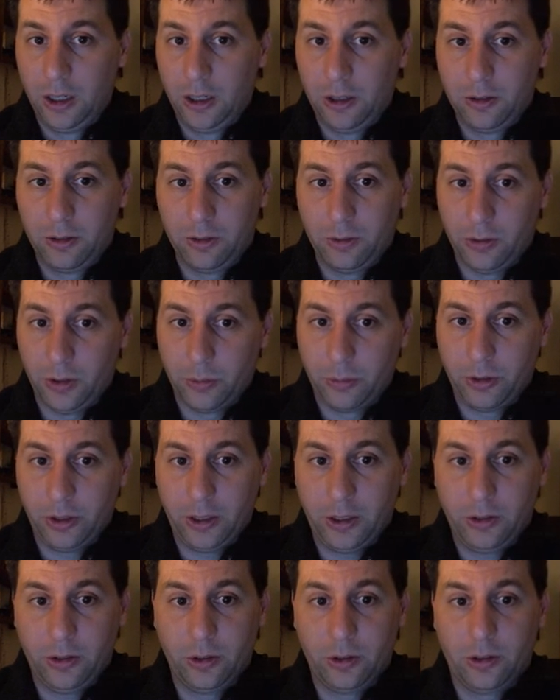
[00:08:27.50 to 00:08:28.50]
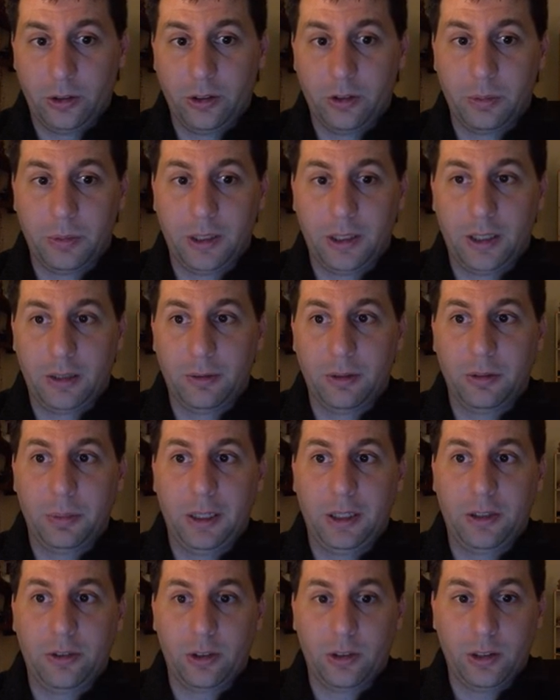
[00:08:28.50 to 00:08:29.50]
From Chegg Tutors, my name is
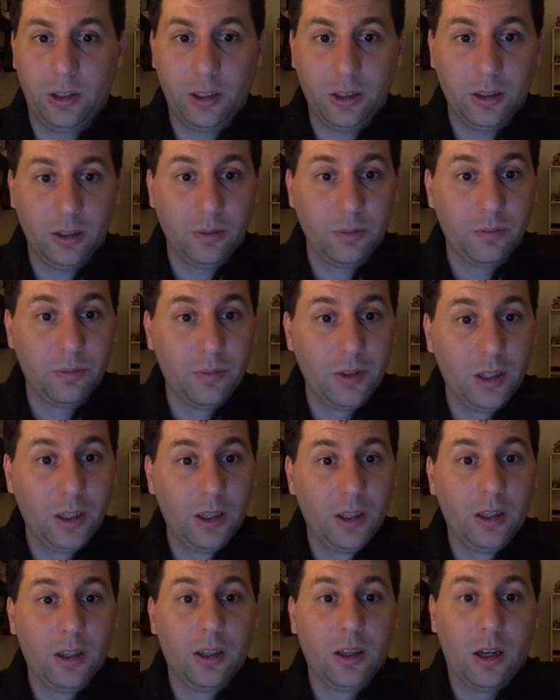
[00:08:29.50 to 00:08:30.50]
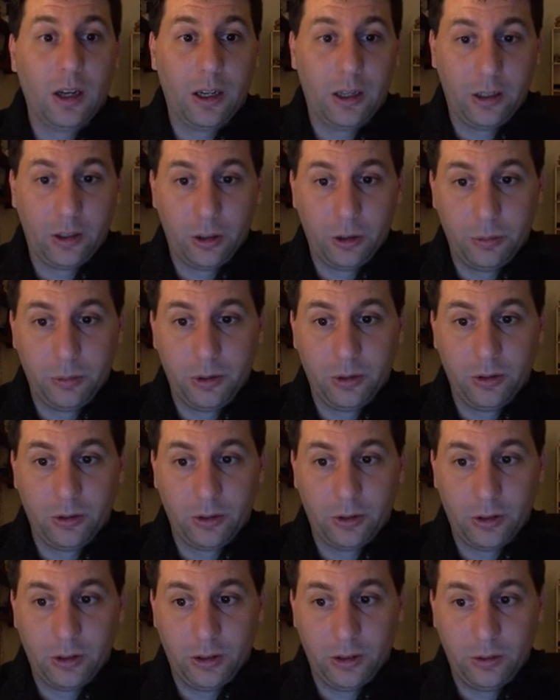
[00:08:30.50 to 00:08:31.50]
Patrick Luck. I hope you
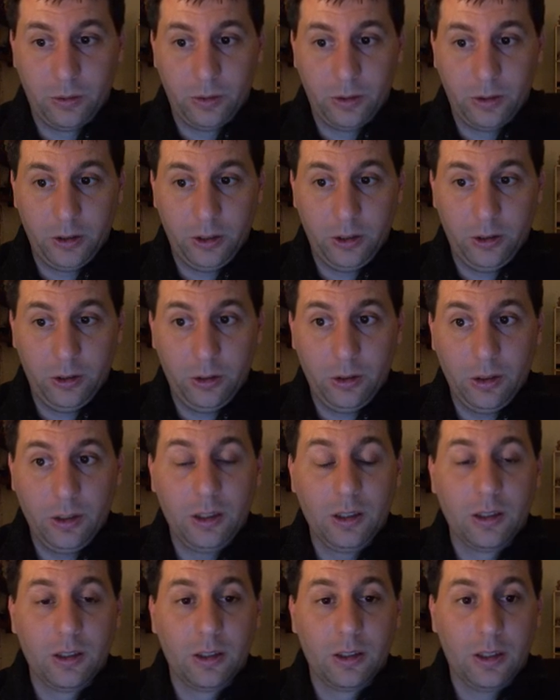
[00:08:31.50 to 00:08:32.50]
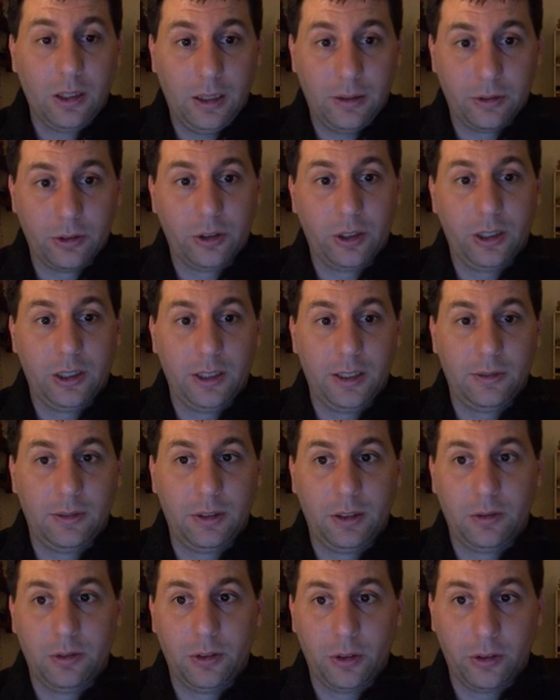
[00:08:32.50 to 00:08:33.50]
enjoyed this video. Have a great
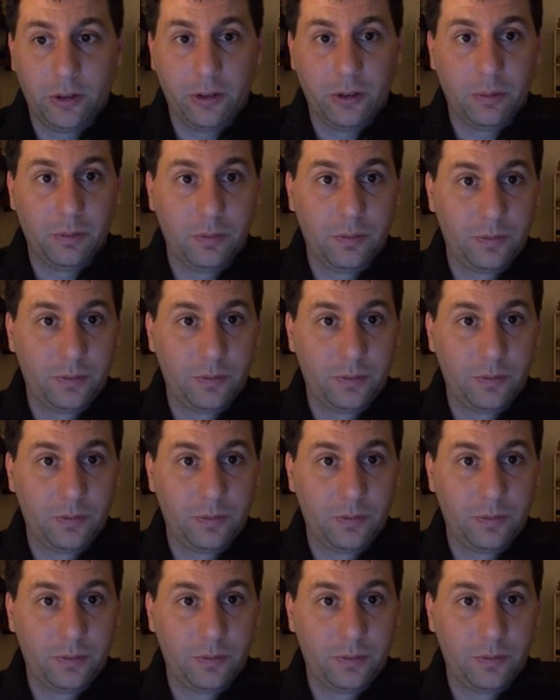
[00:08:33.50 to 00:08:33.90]
evening, folks.